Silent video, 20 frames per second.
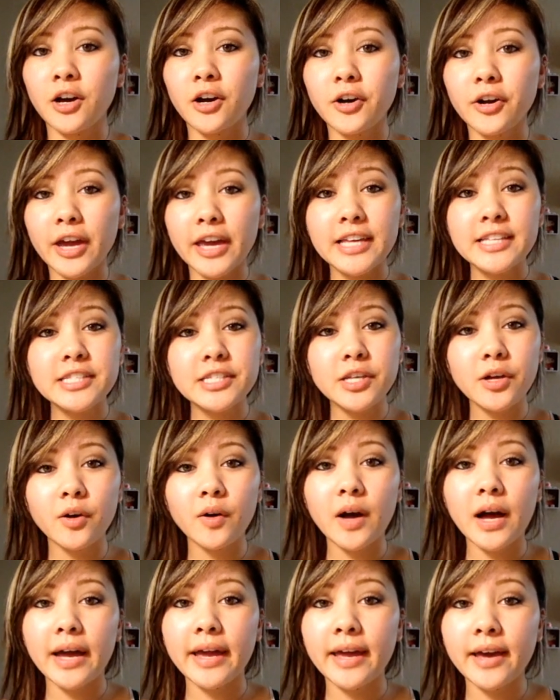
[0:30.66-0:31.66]
Okay,
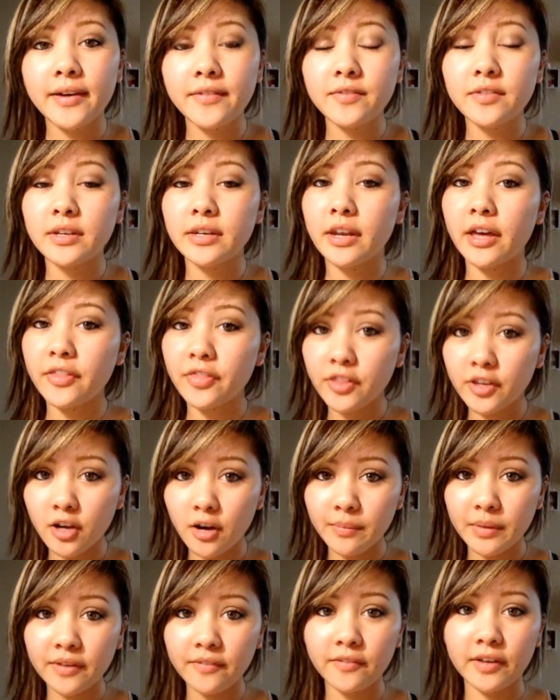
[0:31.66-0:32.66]
so I have nothing
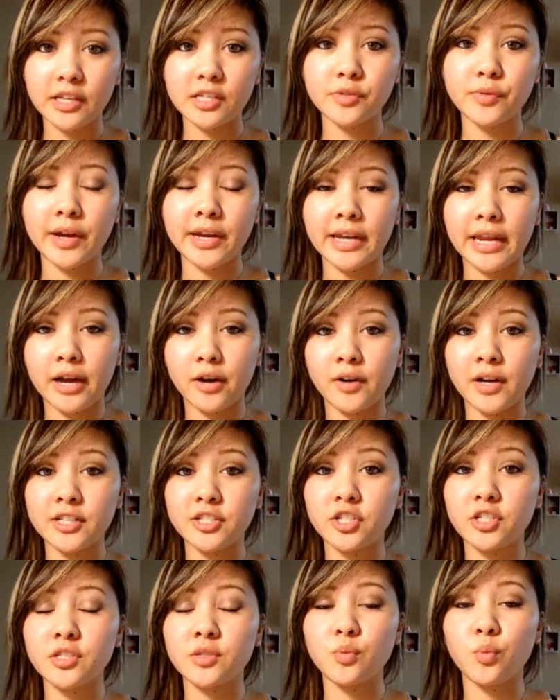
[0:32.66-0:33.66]
on my face right now. I
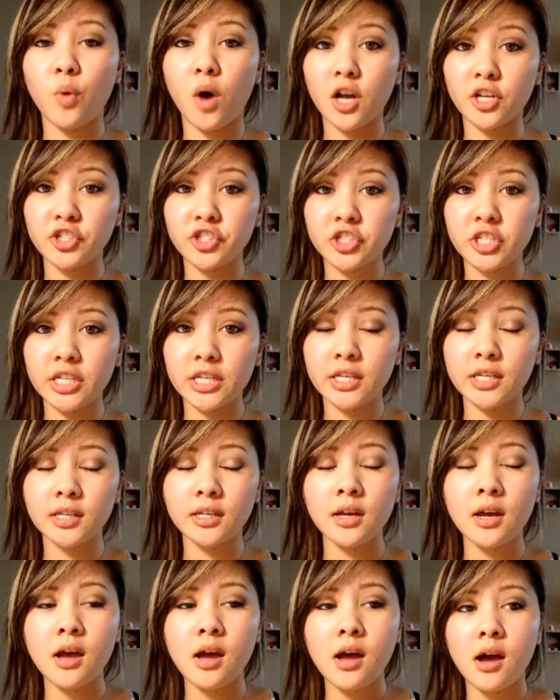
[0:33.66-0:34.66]
just washed
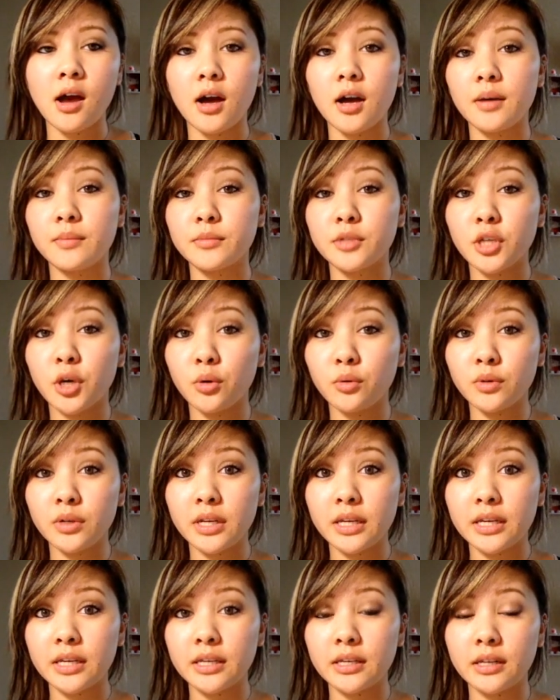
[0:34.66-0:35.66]
it,
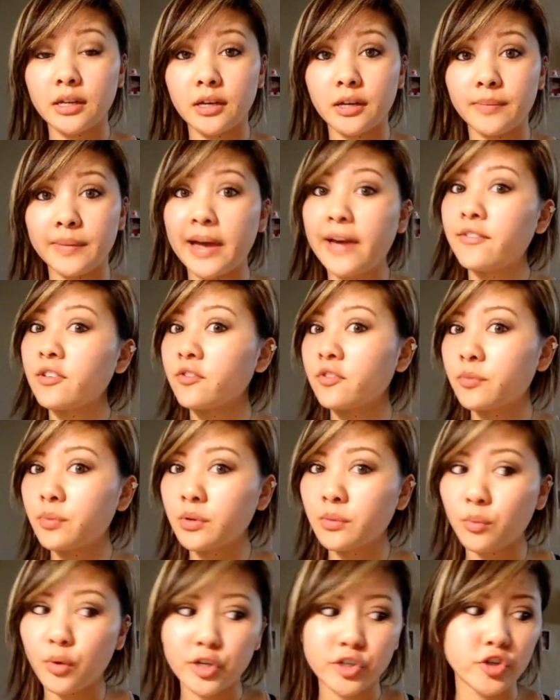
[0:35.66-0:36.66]
toned it. I haven't even
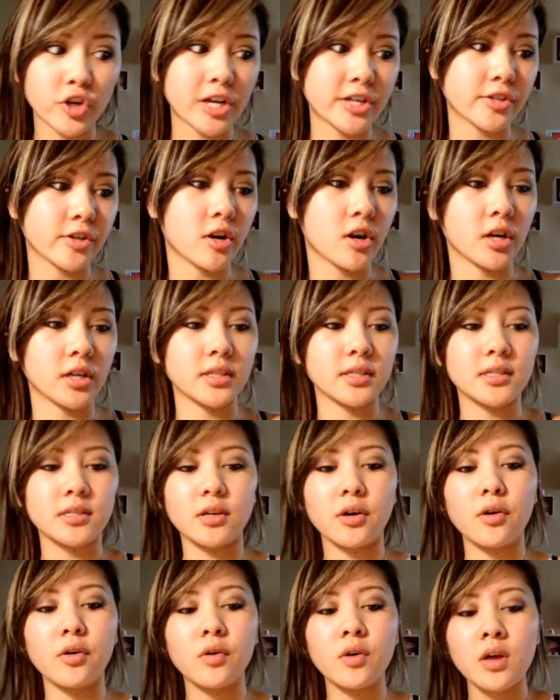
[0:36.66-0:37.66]
put moisturizer on,
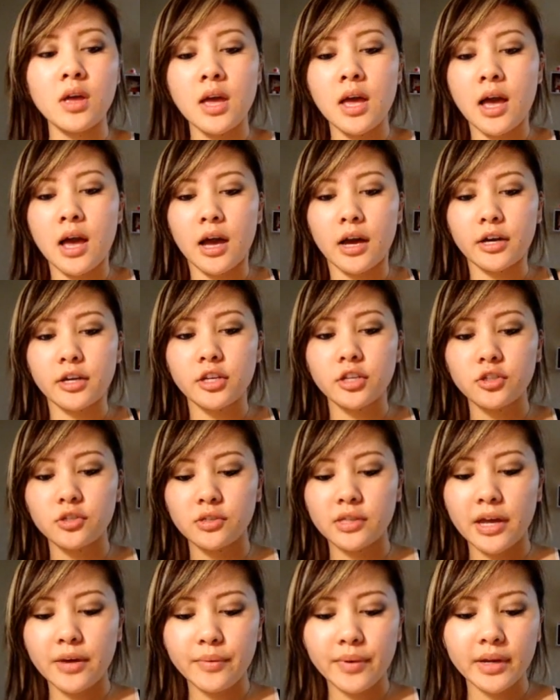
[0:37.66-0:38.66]
so I'm going to
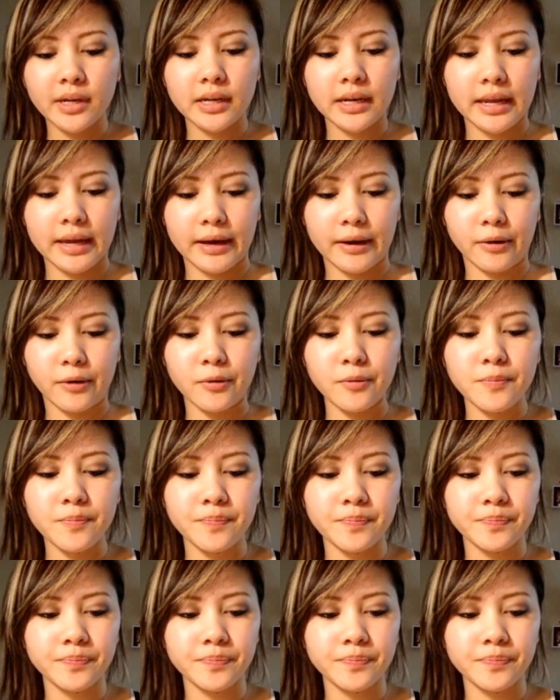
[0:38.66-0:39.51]
do that right now.